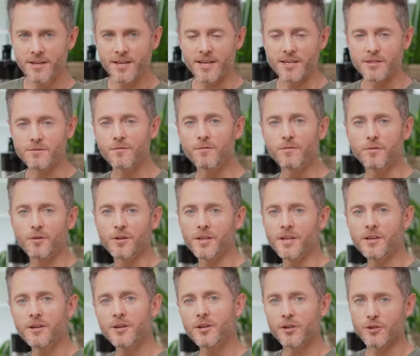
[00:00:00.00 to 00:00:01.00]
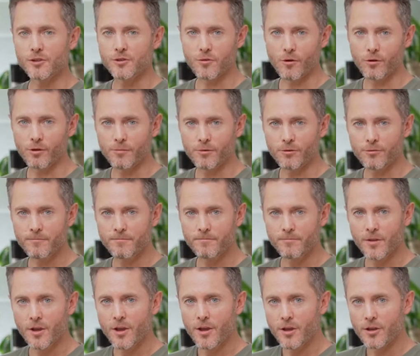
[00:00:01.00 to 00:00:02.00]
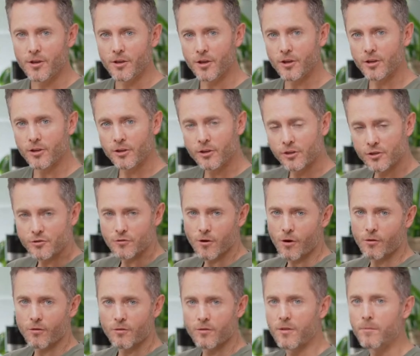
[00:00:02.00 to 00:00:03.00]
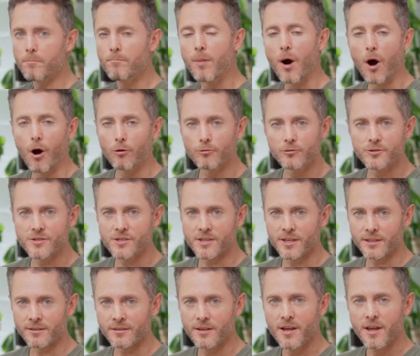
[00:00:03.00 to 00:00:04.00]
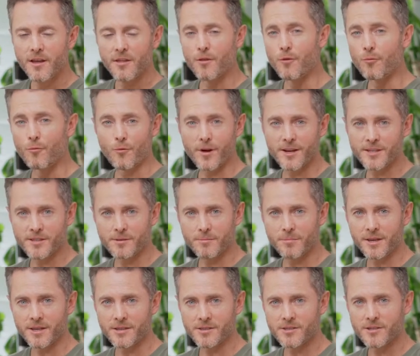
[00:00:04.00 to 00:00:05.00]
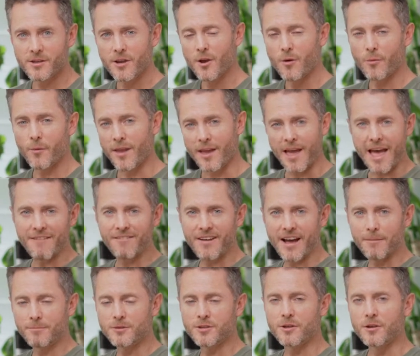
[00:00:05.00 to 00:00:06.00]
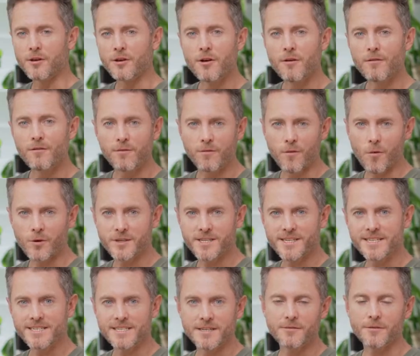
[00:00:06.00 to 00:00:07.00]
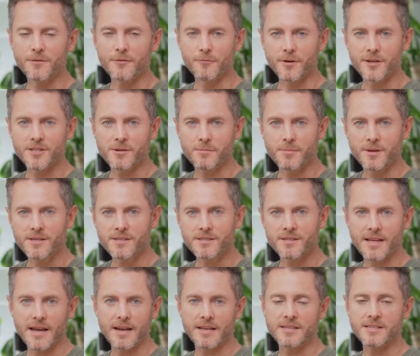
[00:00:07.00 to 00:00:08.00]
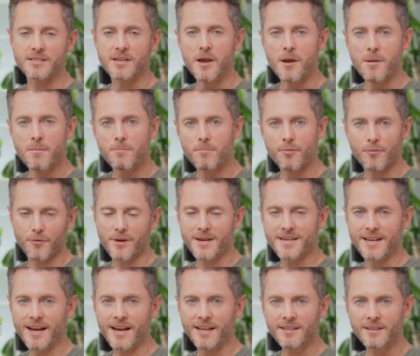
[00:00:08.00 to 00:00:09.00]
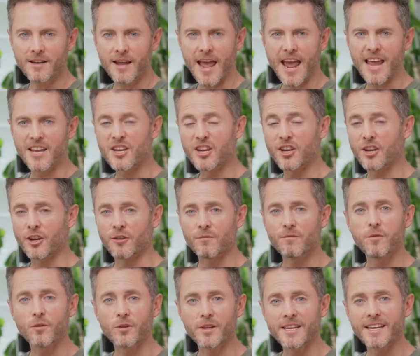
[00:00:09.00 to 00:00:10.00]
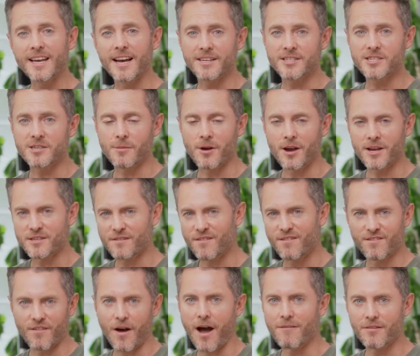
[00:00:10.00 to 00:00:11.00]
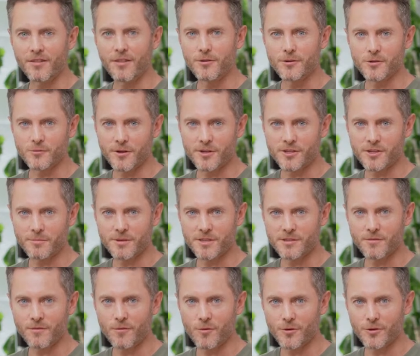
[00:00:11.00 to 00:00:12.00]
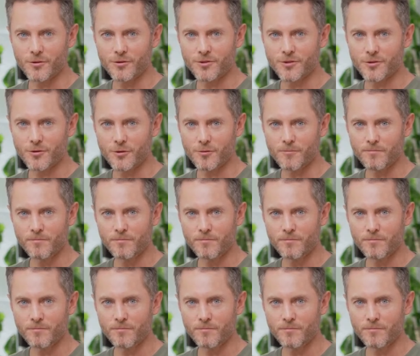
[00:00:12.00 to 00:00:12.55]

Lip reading: is fully controllable. You can control the pulsing, the recipes. We have up to 40 different recipes that is pre-done, and you can fully customize 5 of those recipes for you too.